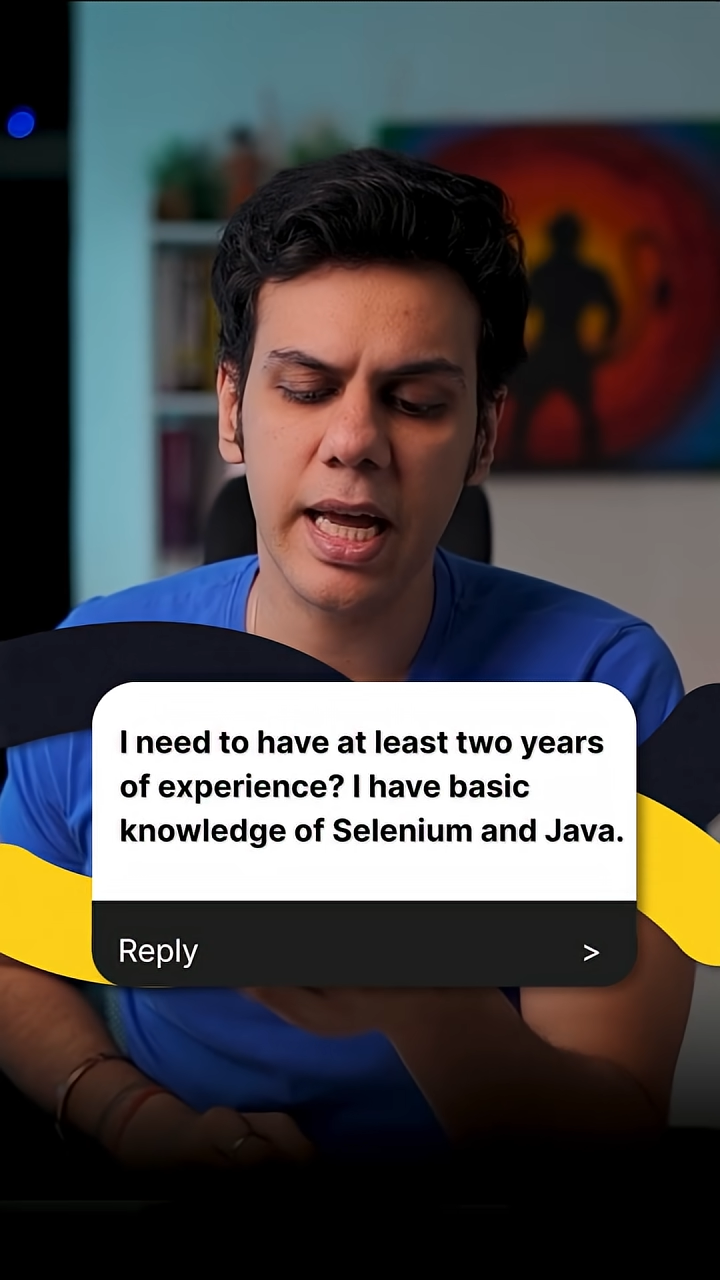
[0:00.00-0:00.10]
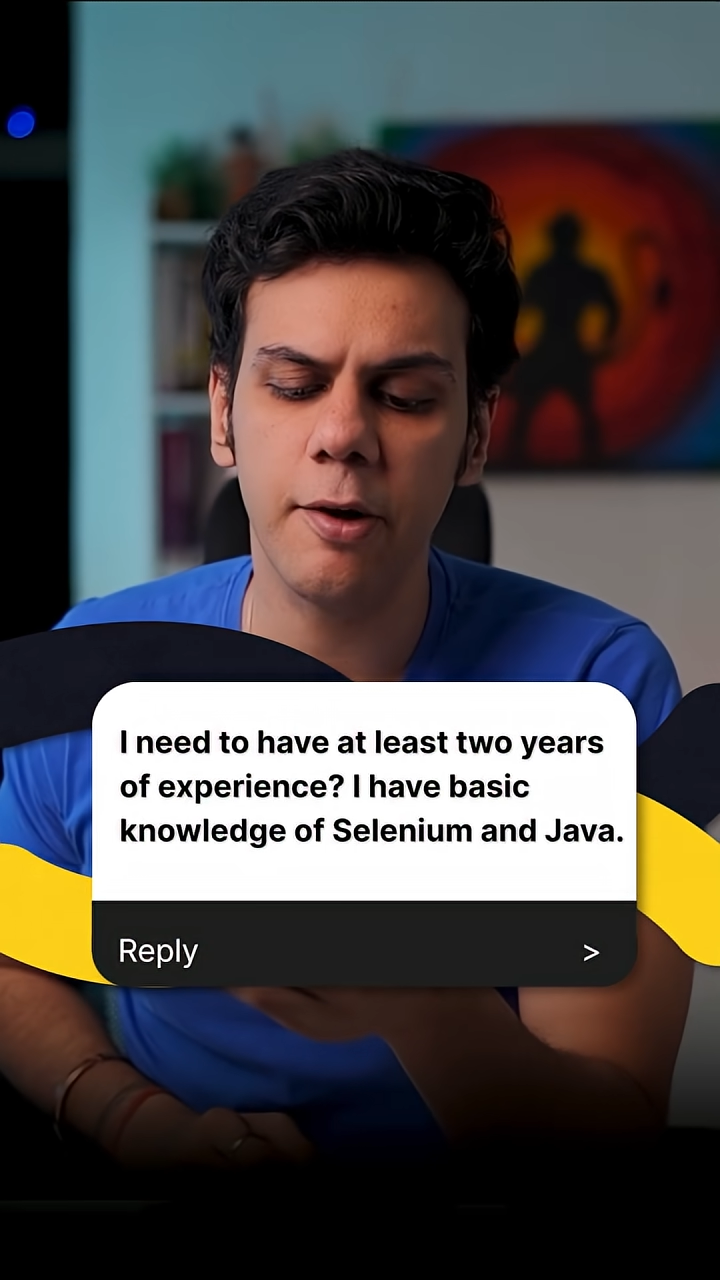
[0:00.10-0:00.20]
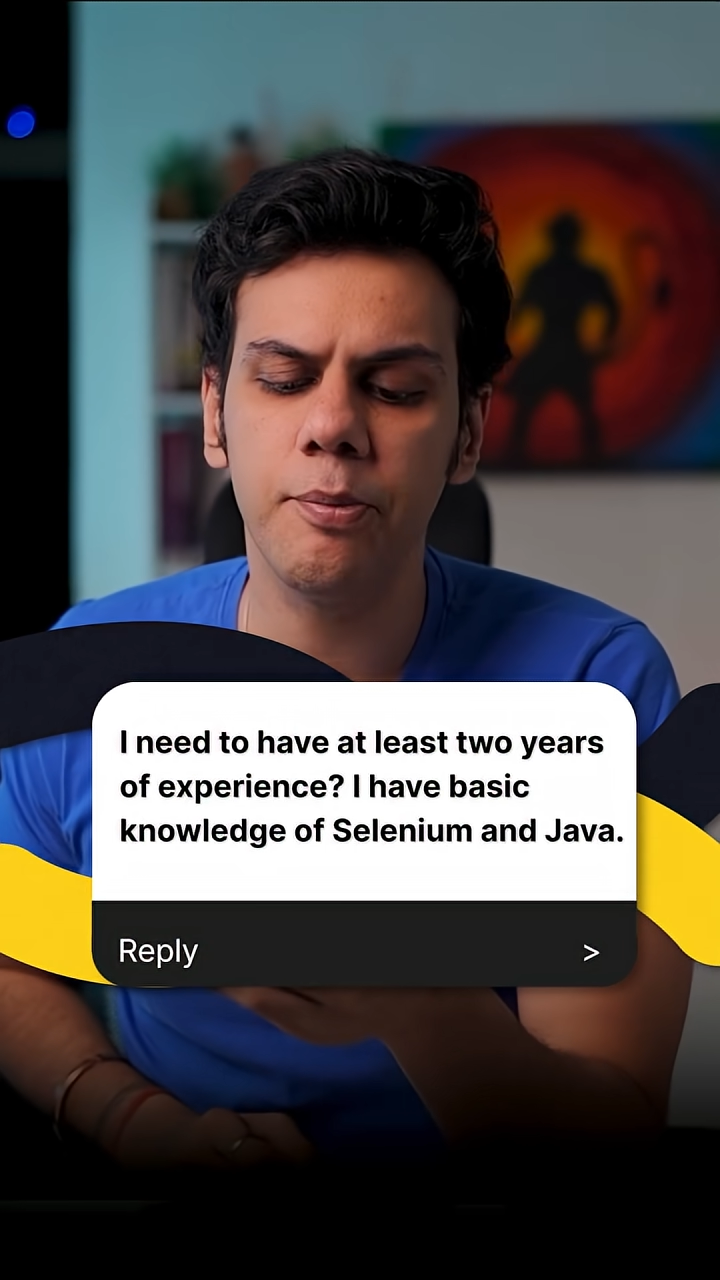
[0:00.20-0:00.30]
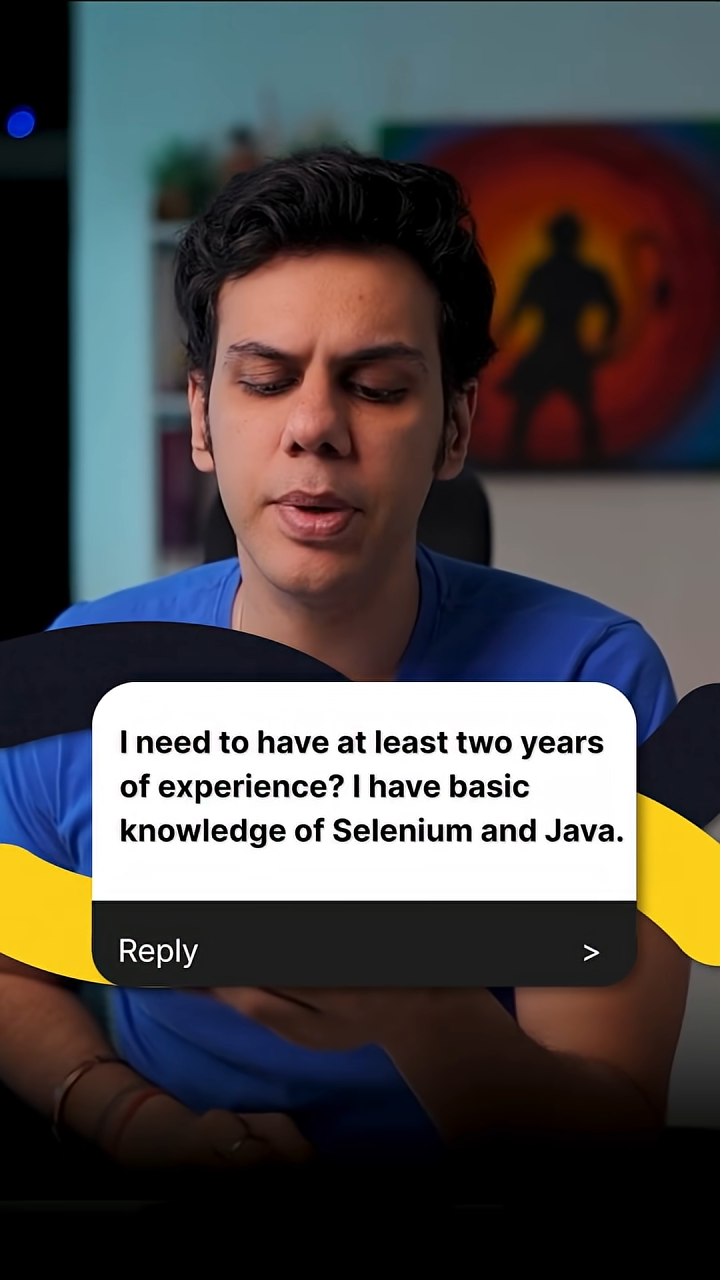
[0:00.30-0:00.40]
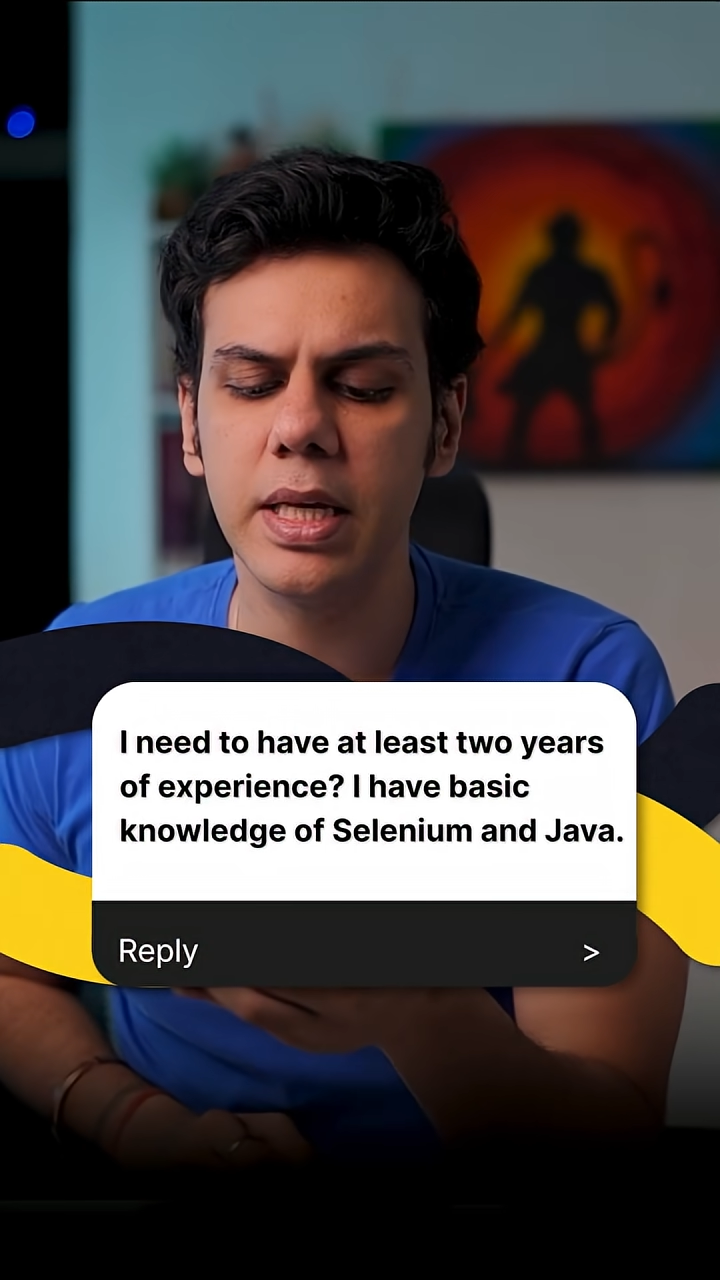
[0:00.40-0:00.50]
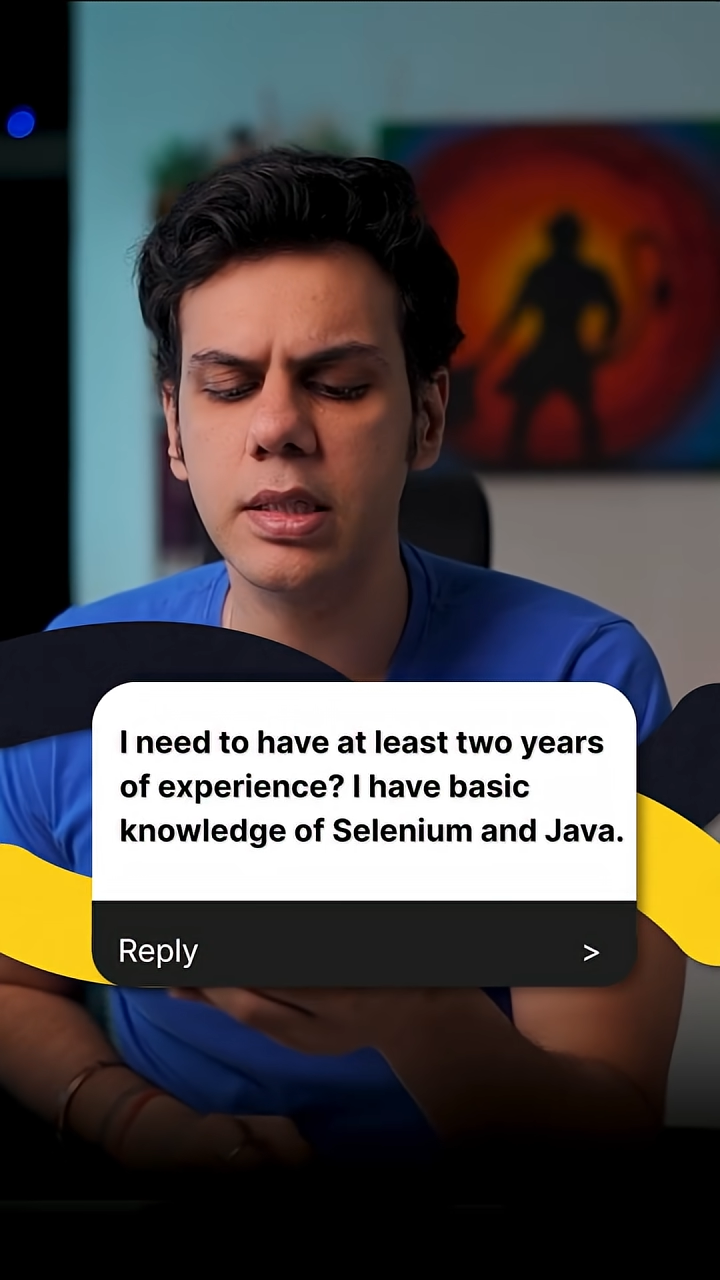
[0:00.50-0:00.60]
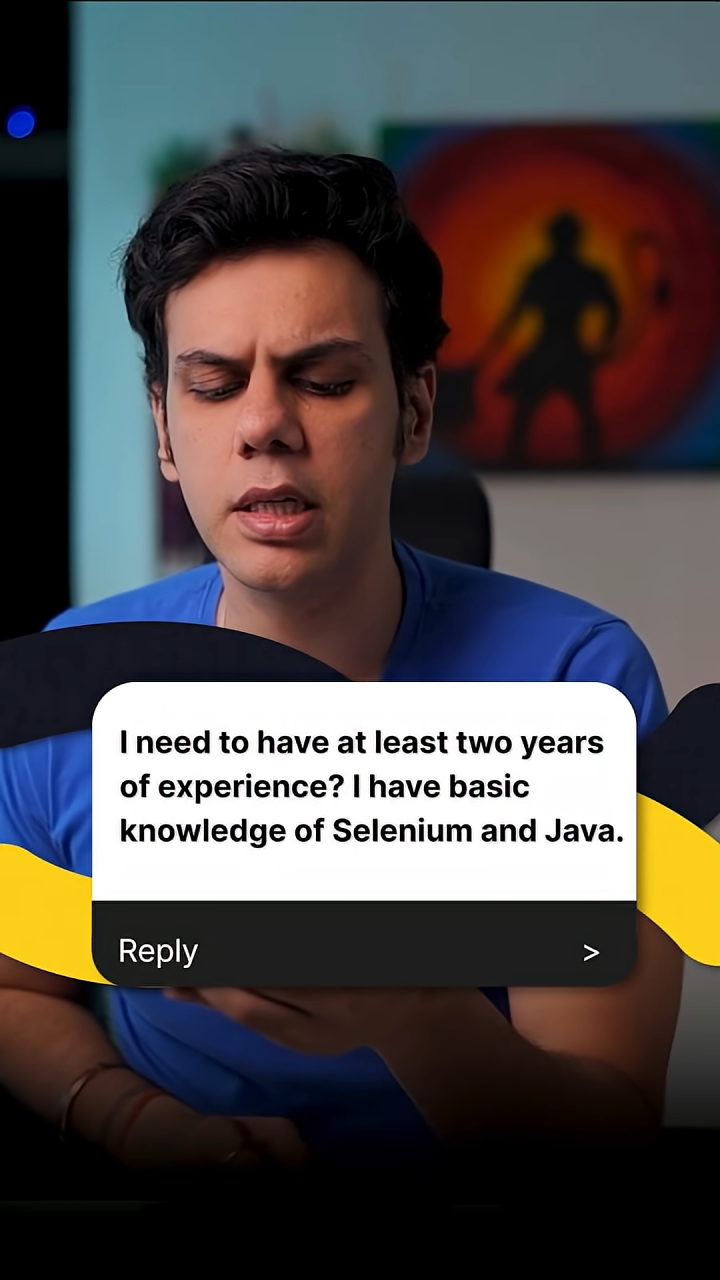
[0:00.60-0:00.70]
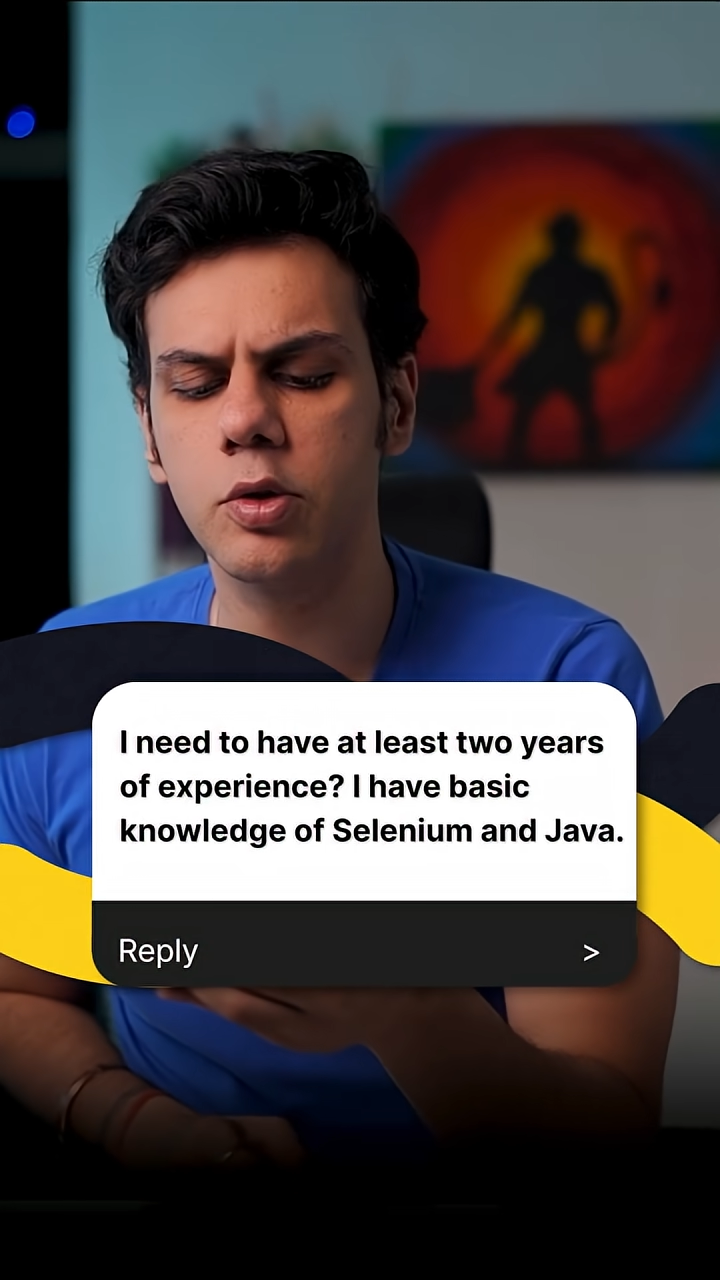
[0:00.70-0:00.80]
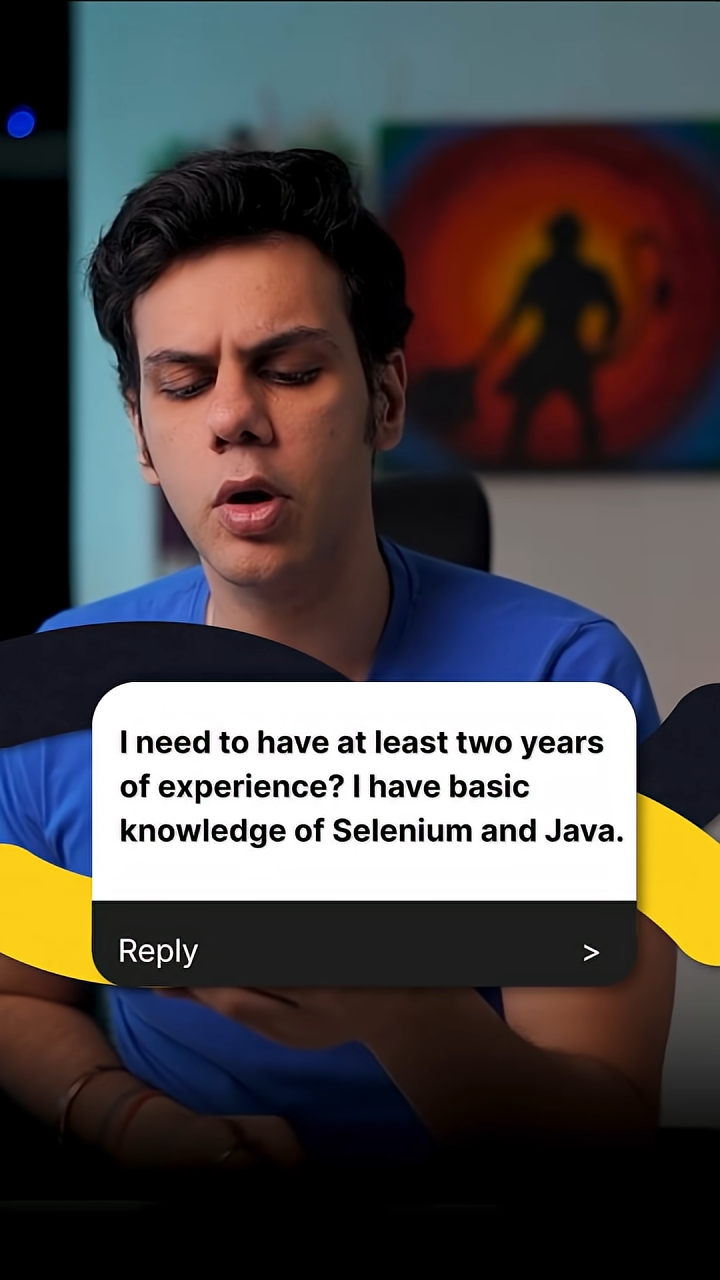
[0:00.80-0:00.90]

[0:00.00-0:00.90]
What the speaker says: I have basic